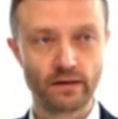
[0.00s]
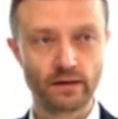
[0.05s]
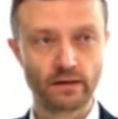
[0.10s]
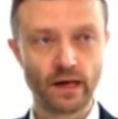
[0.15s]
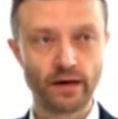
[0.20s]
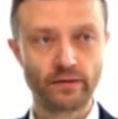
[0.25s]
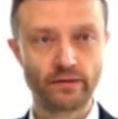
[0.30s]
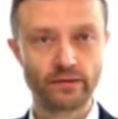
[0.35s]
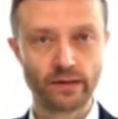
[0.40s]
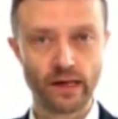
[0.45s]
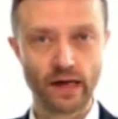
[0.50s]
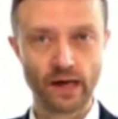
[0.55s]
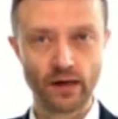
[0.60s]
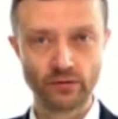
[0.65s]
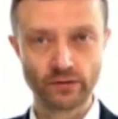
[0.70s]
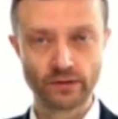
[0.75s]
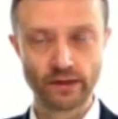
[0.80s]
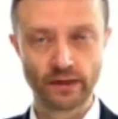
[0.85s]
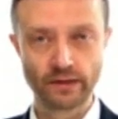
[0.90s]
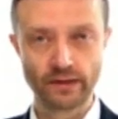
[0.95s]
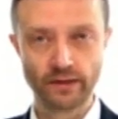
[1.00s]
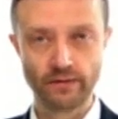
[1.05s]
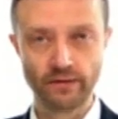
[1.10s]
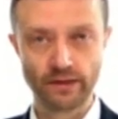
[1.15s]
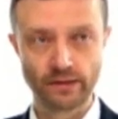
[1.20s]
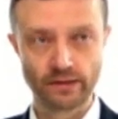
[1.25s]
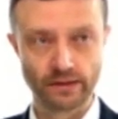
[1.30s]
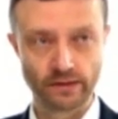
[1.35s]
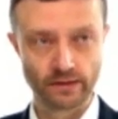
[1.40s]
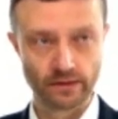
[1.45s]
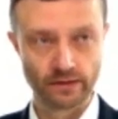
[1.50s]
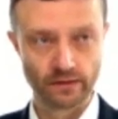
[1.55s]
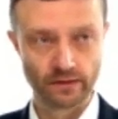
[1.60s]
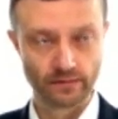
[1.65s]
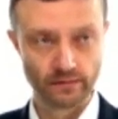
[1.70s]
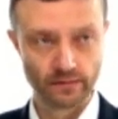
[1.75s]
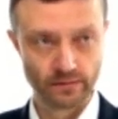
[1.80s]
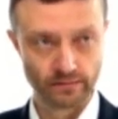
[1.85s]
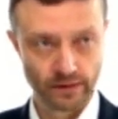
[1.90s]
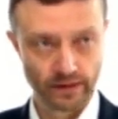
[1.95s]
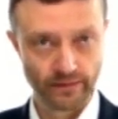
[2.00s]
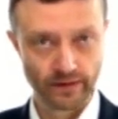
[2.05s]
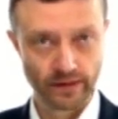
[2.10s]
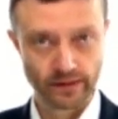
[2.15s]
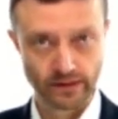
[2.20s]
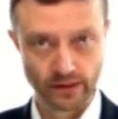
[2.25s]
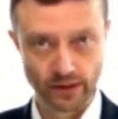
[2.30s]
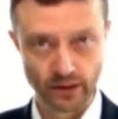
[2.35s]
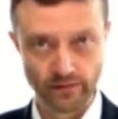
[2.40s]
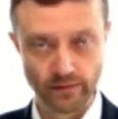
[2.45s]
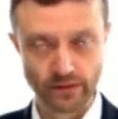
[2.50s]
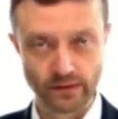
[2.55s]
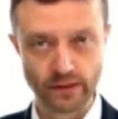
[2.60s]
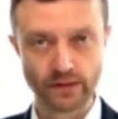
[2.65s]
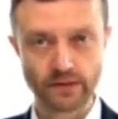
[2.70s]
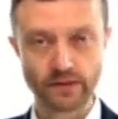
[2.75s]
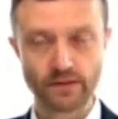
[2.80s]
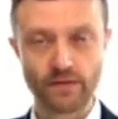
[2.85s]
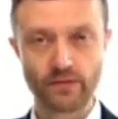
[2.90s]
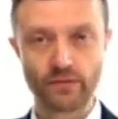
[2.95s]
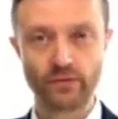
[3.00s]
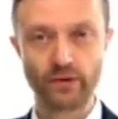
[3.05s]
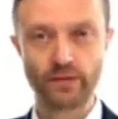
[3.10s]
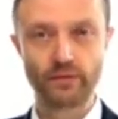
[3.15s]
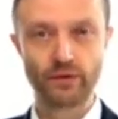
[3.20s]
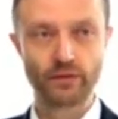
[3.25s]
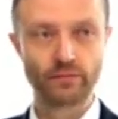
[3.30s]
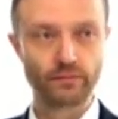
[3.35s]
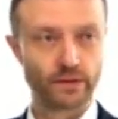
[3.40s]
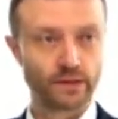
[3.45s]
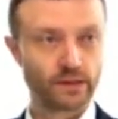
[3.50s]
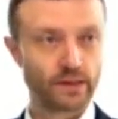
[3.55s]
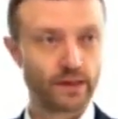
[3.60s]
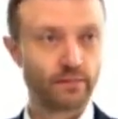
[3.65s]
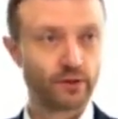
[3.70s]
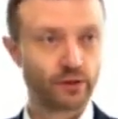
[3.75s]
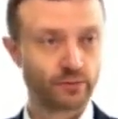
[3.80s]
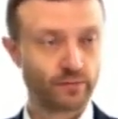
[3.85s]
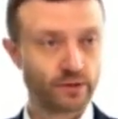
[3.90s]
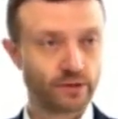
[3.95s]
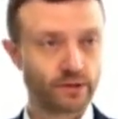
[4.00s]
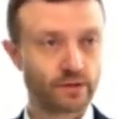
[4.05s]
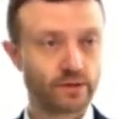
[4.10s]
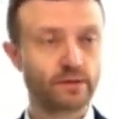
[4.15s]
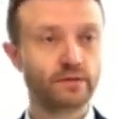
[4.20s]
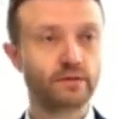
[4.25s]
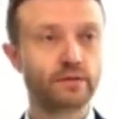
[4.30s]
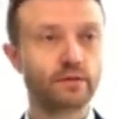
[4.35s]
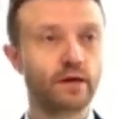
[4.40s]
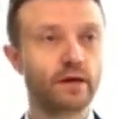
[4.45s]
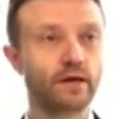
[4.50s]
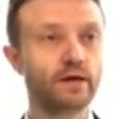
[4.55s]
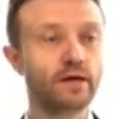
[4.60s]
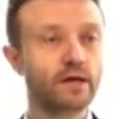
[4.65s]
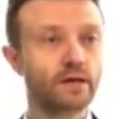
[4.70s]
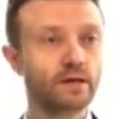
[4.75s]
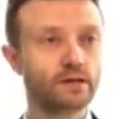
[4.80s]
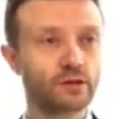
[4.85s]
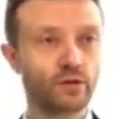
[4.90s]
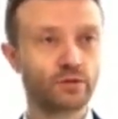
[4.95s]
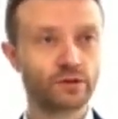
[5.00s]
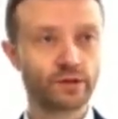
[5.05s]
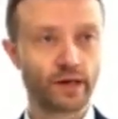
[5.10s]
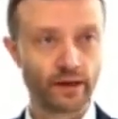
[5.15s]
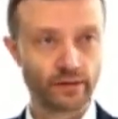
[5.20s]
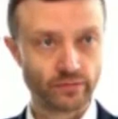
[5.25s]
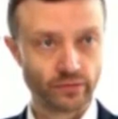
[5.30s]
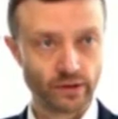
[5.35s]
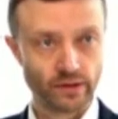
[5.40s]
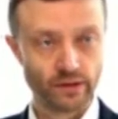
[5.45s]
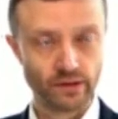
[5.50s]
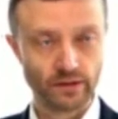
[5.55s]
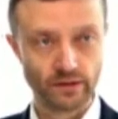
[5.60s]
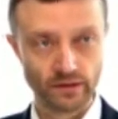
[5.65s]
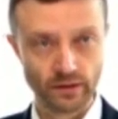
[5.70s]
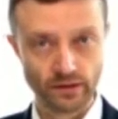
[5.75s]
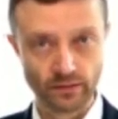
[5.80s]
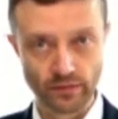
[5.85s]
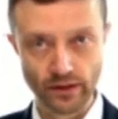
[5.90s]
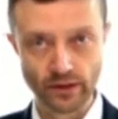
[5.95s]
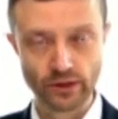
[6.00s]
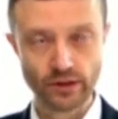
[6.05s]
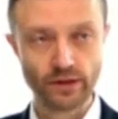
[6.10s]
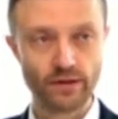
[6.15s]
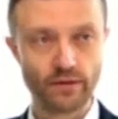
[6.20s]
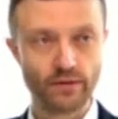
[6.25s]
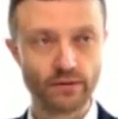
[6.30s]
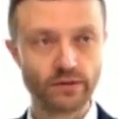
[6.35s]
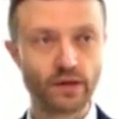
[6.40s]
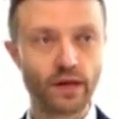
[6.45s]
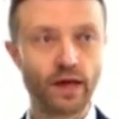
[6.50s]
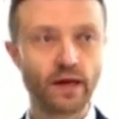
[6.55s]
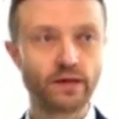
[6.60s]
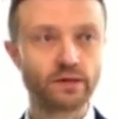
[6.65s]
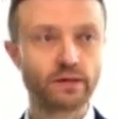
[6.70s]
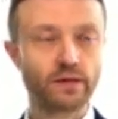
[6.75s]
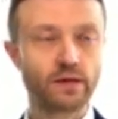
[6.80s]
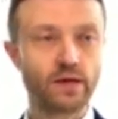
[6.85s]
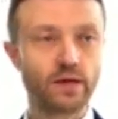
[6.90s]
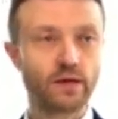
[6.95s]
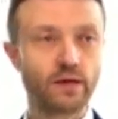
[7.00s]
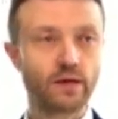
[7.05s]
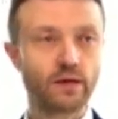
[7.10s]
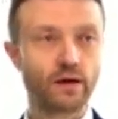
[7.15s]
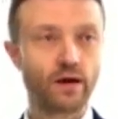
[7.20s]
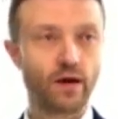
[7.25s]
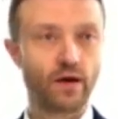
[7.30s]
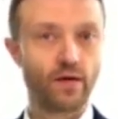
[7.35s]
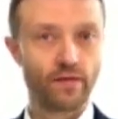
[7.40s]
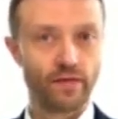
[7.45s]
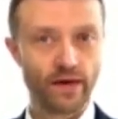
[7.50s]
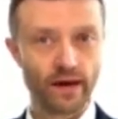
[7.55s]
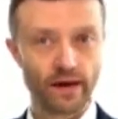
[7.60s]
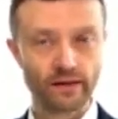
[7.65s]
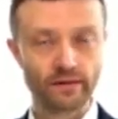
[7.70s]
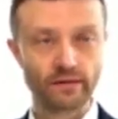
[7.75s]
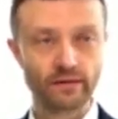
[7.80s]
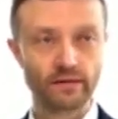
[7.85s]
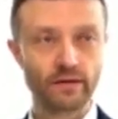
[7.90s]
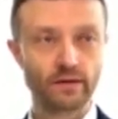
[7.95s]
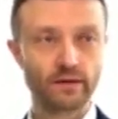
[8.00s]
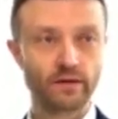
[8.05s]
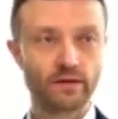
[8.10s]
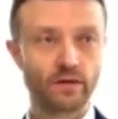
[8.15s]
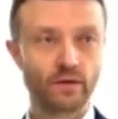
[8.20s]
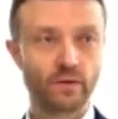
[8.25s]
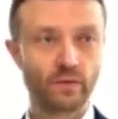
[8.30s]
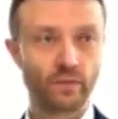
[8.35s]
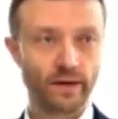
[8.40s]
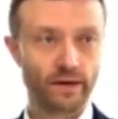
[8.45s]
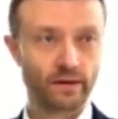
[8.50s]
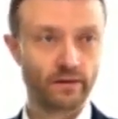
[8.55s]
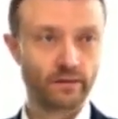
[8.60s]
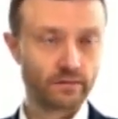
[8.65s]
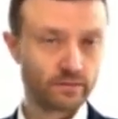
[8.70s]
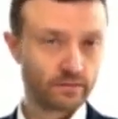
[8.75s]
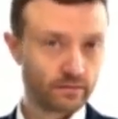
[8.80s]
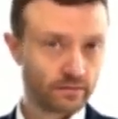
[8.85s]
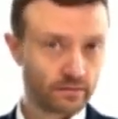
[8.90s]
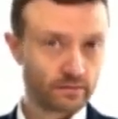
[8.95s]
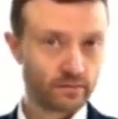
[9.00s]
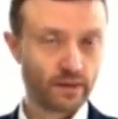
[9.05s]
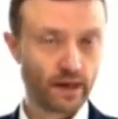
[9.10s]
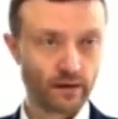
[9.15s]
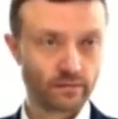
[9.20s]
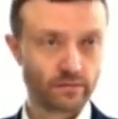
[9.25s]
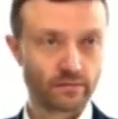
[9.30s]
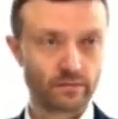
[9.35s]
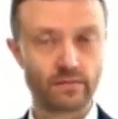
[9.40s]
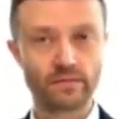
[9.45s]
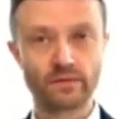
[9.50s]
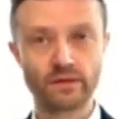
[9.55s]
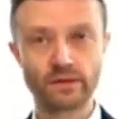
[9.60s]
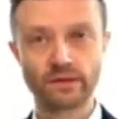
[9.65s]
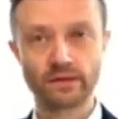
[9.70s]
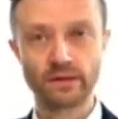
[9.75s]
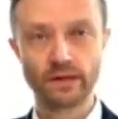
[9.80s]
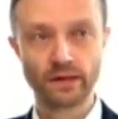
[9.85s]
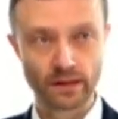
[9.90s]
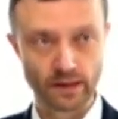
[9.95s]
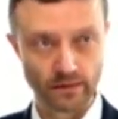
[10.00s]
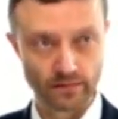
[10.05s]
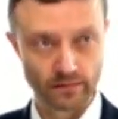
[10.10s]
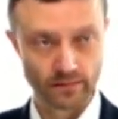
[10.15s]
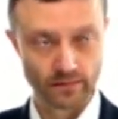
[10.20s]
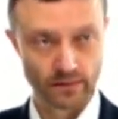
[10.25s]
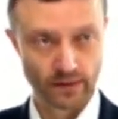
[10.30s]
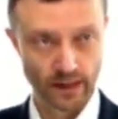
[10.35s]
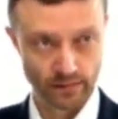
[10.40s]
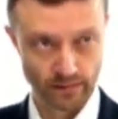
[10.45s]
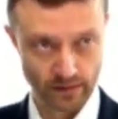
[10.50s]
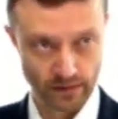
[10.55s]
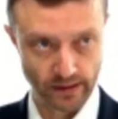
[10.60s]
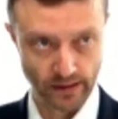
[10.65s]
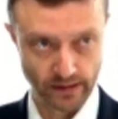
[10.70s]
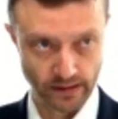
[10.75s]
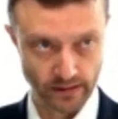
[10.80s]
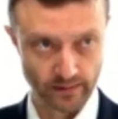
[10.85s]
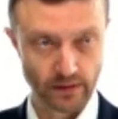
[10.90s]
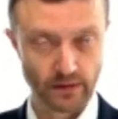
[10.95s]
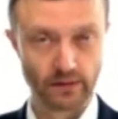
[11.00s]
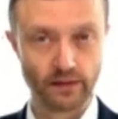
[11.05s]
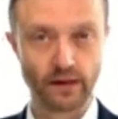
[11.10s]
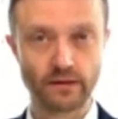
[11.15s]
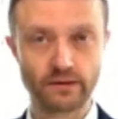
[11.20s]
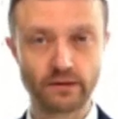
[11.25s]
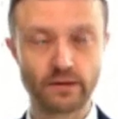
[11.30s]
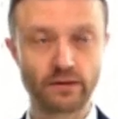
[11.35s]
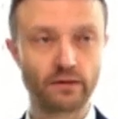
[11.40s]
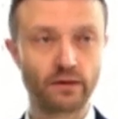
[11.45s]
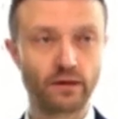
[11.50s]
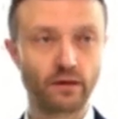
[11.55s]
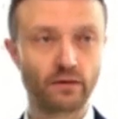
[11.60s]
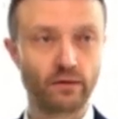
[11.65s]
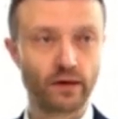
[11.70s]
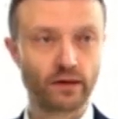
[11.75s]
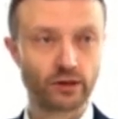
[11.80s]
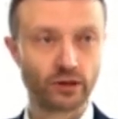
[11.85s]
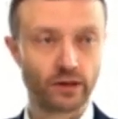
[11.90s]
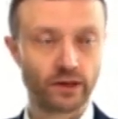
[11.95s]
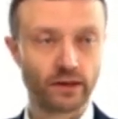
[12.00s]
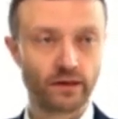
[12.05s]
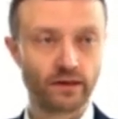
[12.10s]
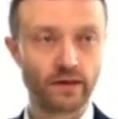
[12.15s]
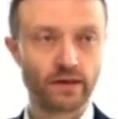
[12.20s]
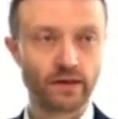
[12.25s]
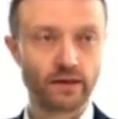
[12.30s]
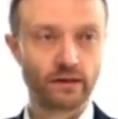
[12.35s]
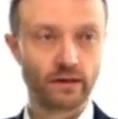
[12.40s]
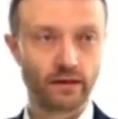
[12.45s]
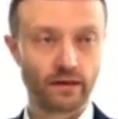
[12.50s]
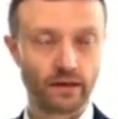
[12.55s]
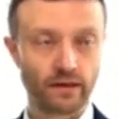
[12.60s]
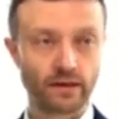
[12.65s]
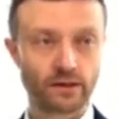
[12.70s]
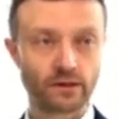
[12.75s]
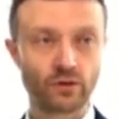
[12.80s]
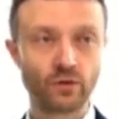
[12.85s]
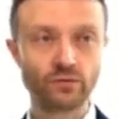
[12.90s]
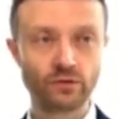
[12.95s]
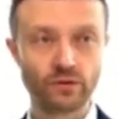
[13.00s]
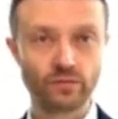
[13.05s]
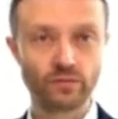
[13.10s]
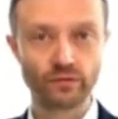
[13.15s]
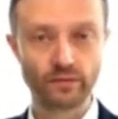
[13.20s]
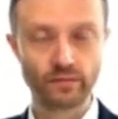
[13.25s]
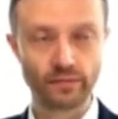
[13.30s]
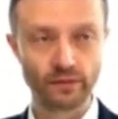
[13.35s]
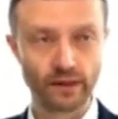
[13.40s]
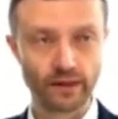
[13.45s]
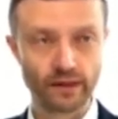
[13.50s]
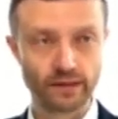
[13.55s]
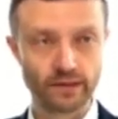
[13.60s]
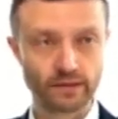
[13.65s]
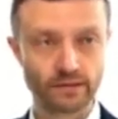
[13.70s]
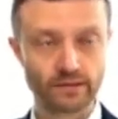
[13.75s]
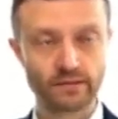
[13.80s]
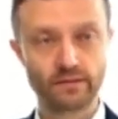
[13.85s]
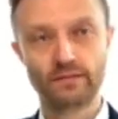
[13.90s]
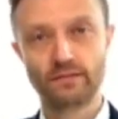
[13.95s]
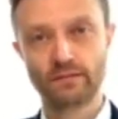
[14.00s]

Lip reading: carries out activities, provides services through a permanent establishments in the source country, in Russia in this case, then, well, yeah, this income can be taxable. And in Russia, it's going to be replaced.